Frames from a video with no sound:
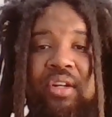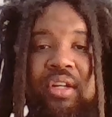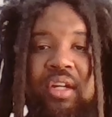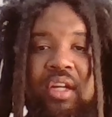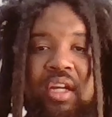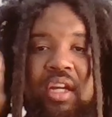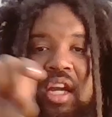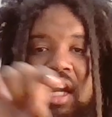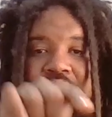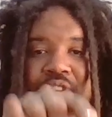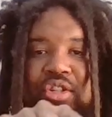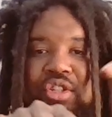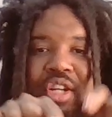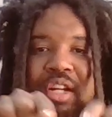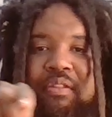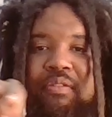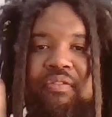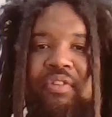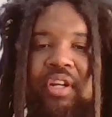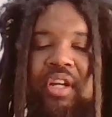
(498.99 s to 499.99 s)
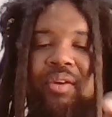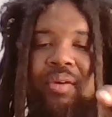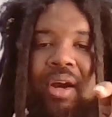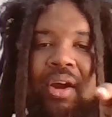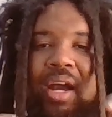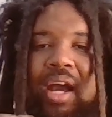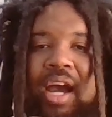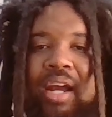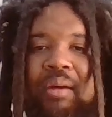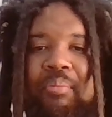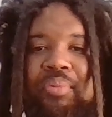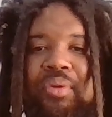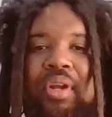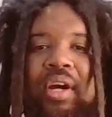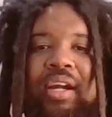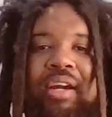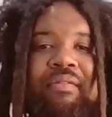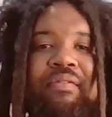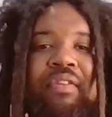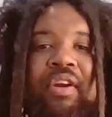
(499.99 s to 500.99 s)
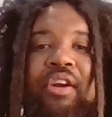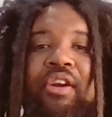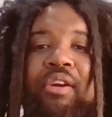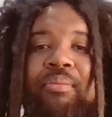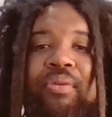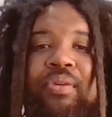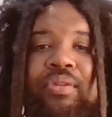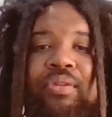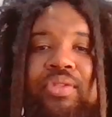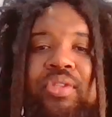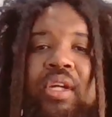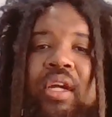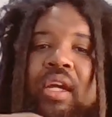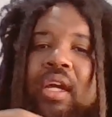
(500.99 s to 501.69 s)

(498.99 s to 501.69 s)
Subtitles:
and you're trying to figure out how to plug in variables.